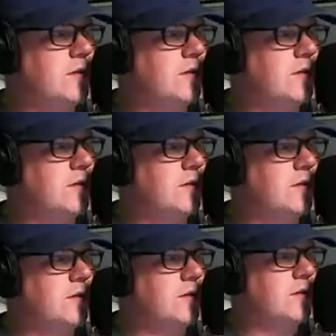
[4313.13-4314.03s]
And
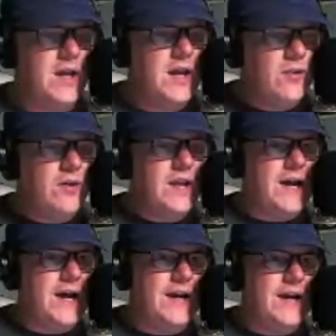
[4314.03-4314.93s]

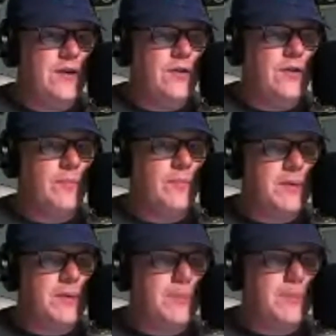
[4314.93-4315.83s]
I know some
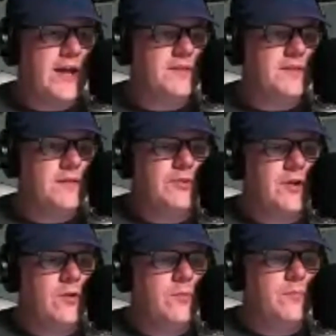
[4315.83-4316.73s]
people like them and some
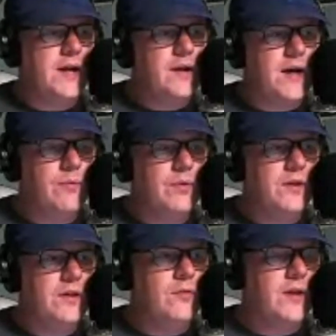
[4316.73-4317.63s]
people don't, but
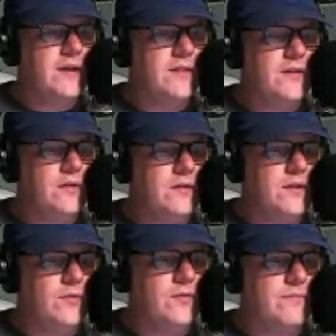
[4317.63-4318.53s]
I really do like
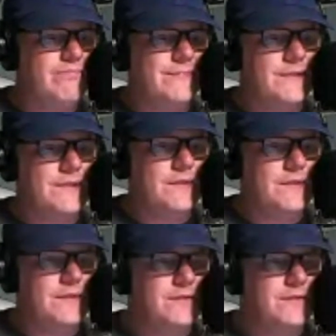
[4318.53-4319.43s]
those.
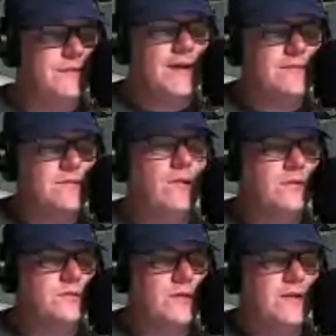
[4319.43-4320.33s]
I
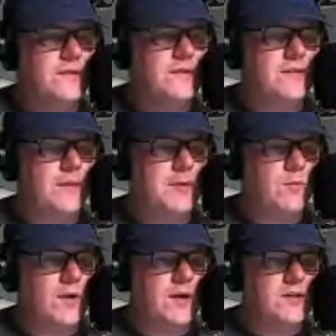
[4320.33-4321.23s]
guess they're alternates
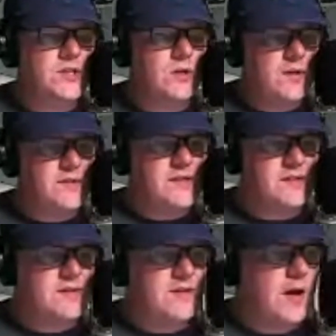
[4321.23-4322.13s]
that they've been wearing this year,
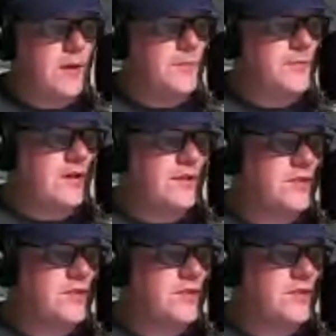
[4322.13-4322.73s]
where it says Cubs